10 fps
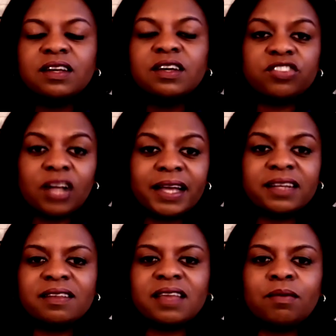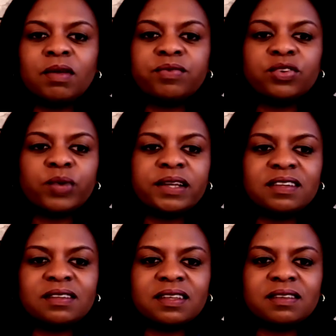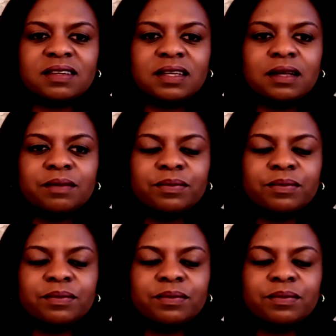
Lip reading: China is aiming for 2060.